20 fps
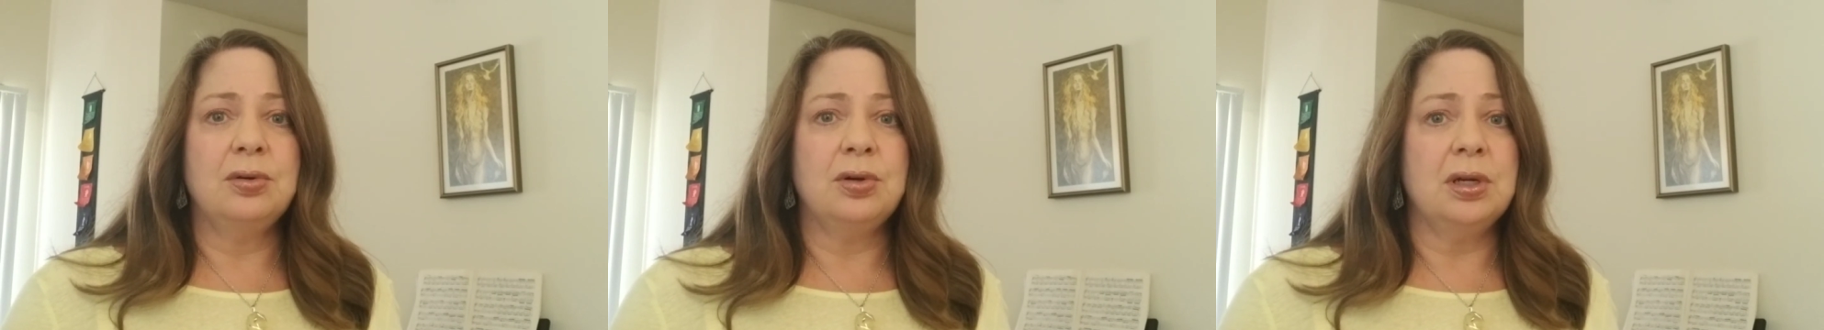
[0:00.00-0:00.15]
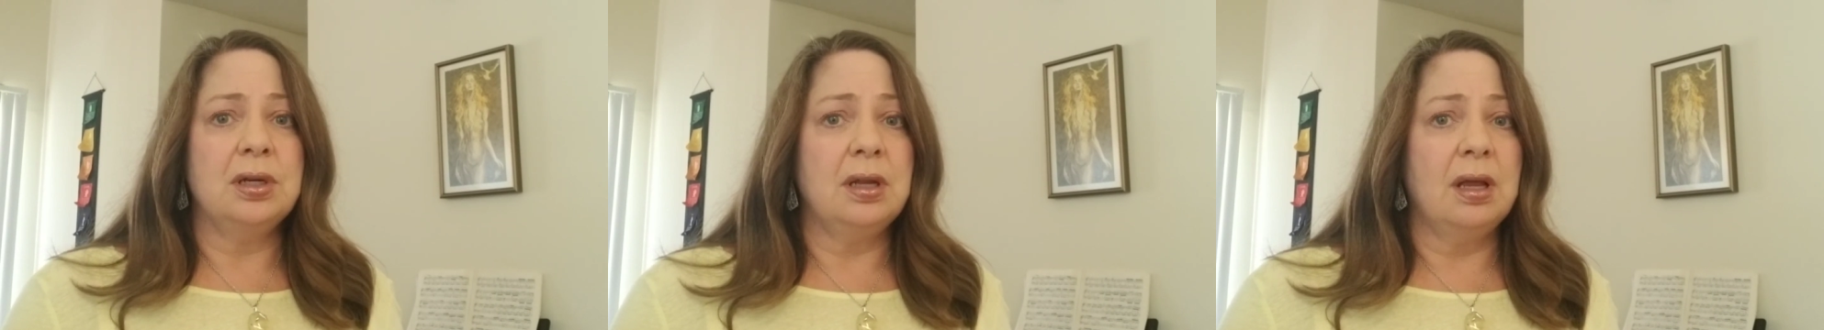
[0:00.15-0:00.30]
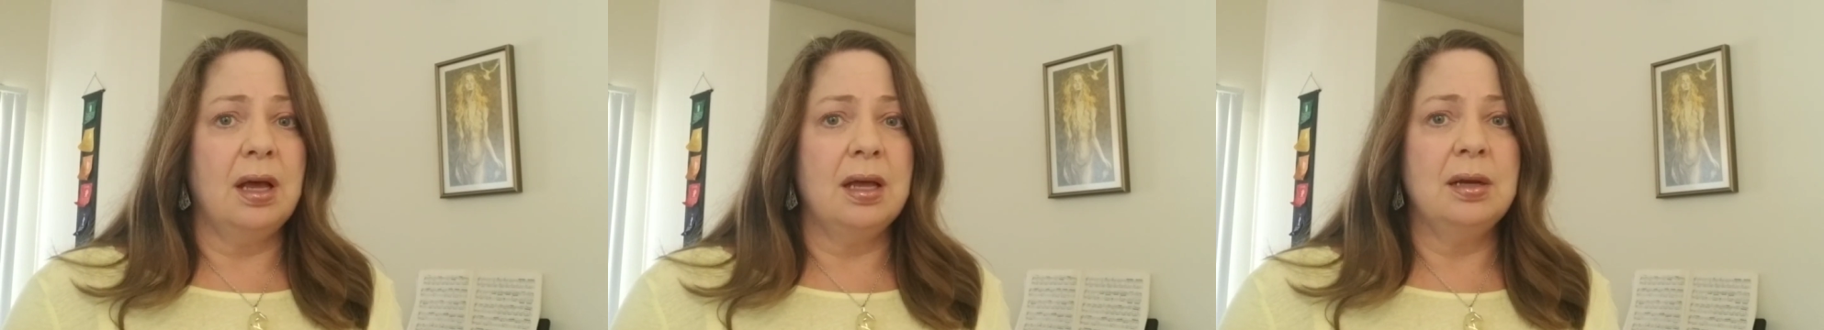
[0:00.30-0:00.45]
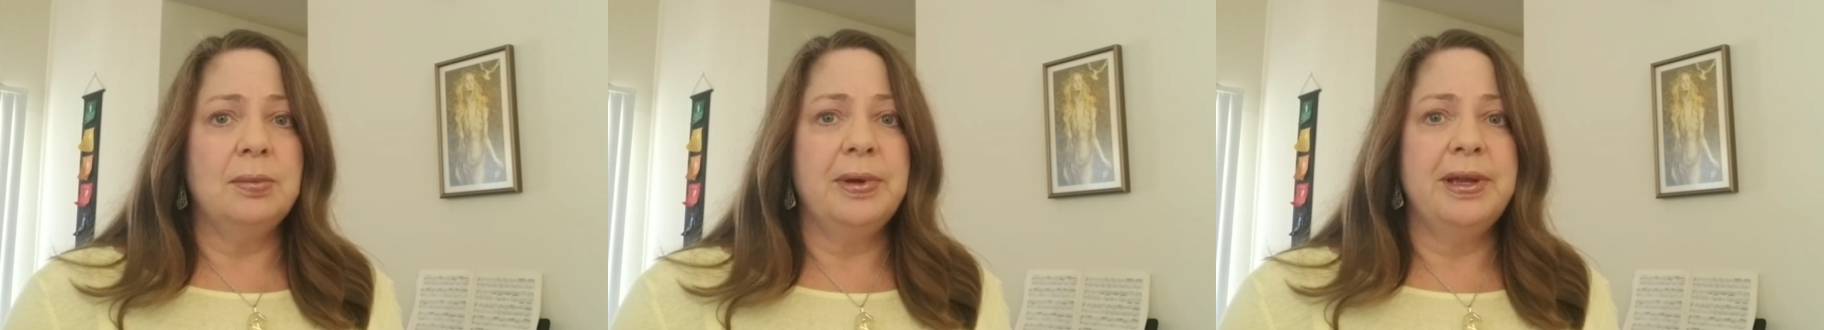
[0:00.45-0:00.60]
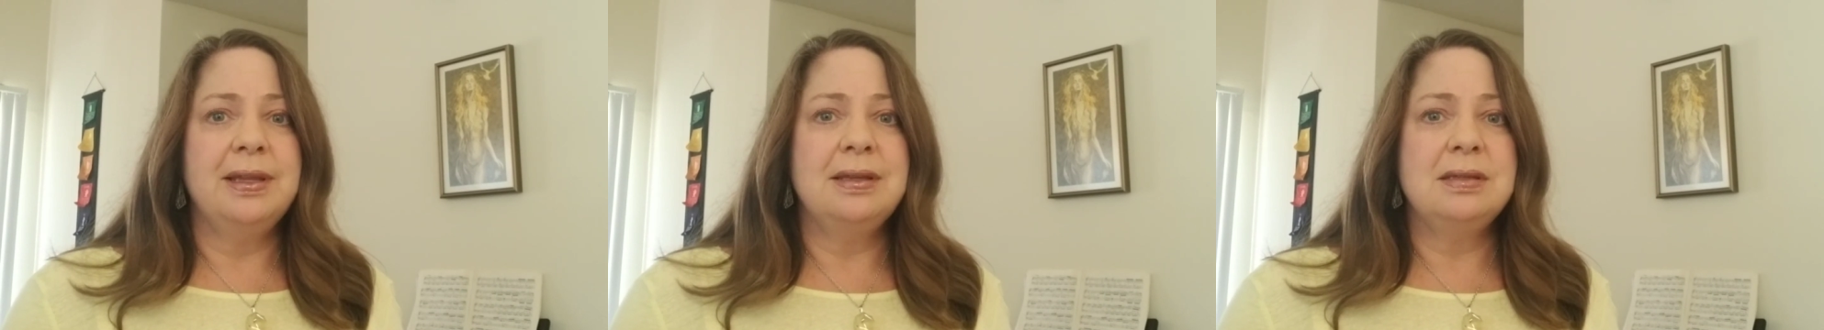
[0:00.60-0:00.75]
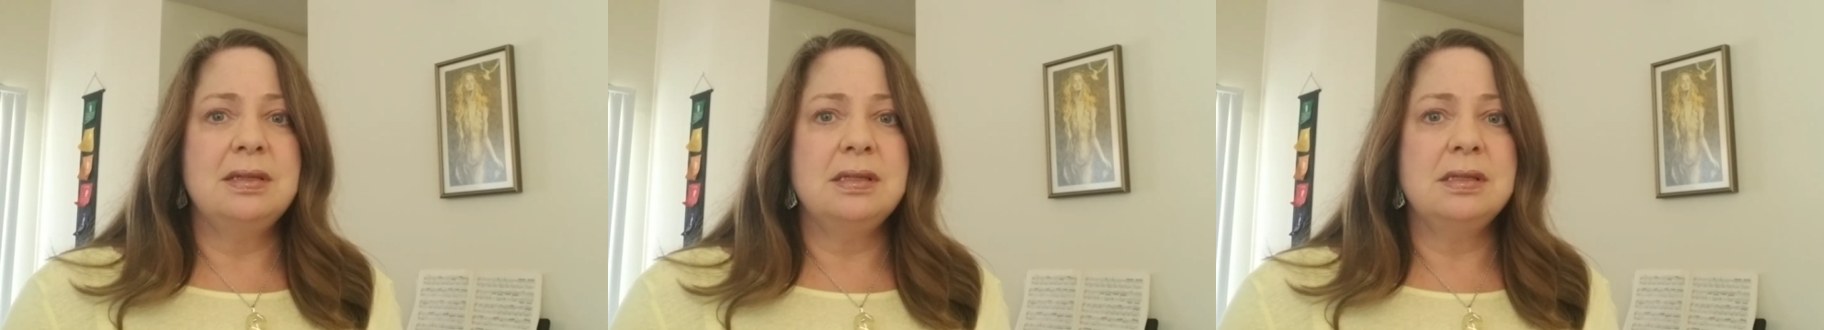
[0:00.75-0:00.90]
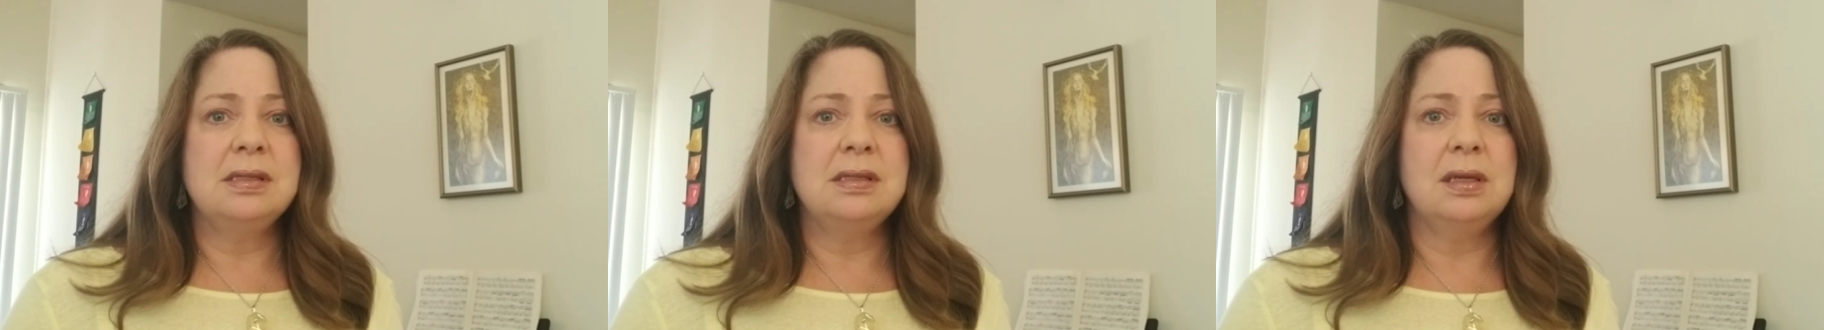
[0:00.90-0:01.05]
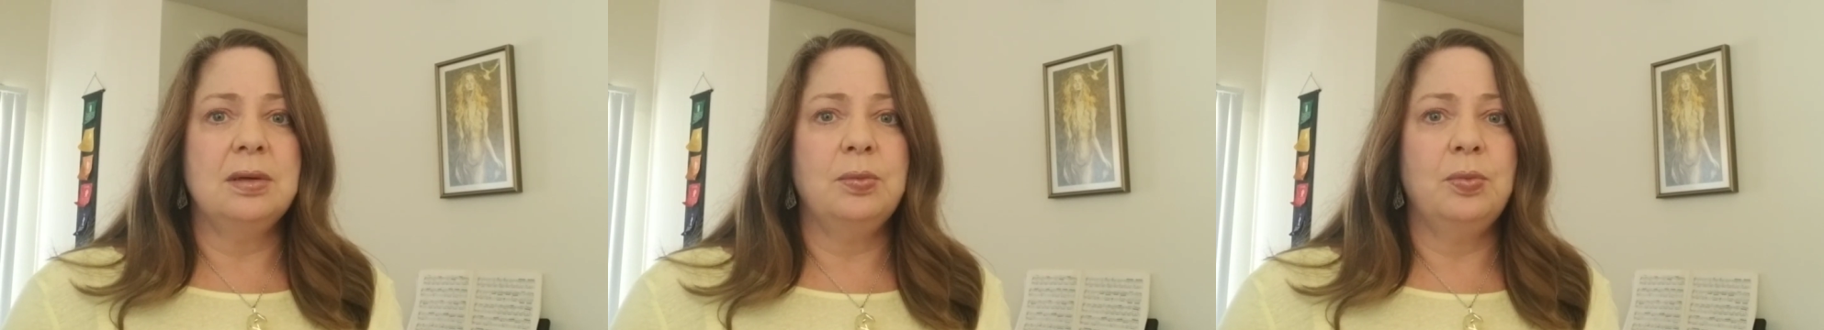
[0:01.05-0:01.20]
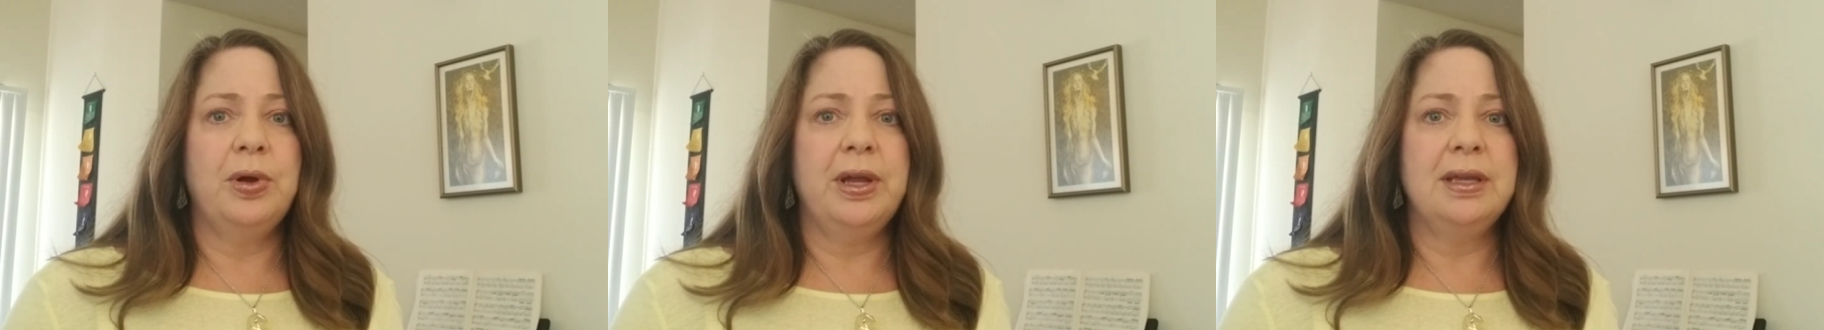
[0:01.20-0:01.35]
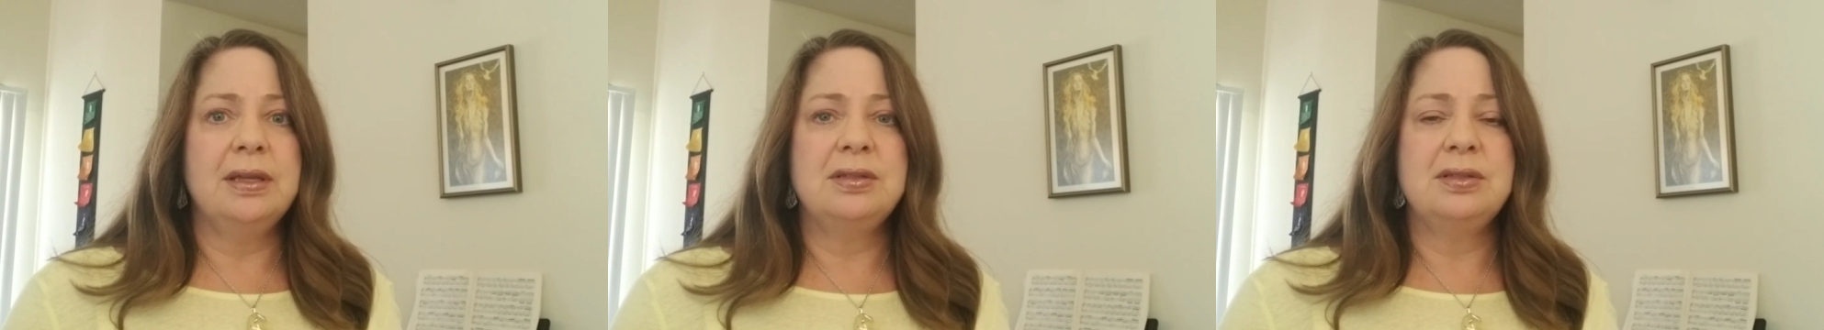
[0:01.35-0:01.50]
or anonymized in
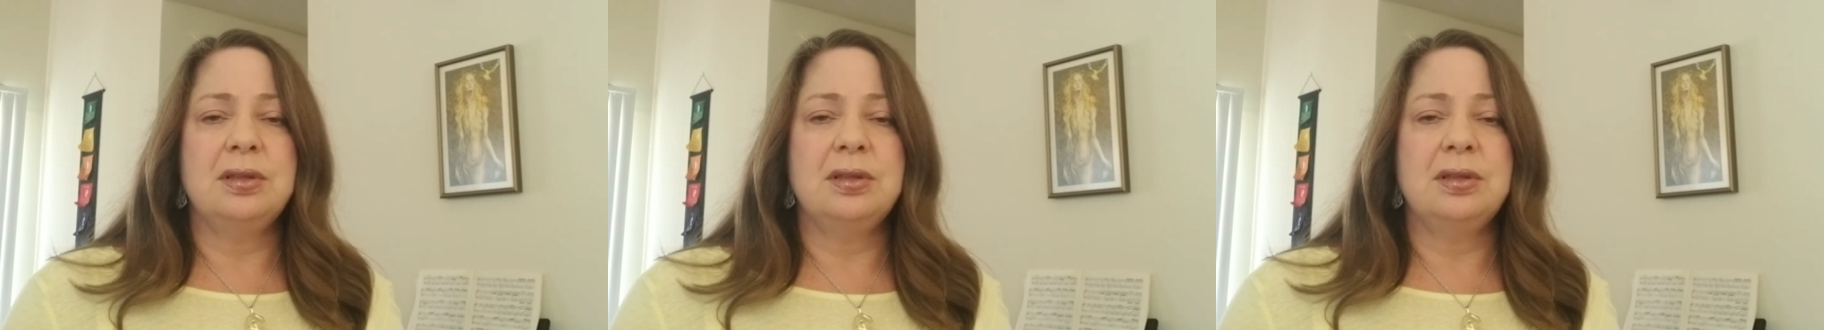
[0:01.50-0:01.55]
some way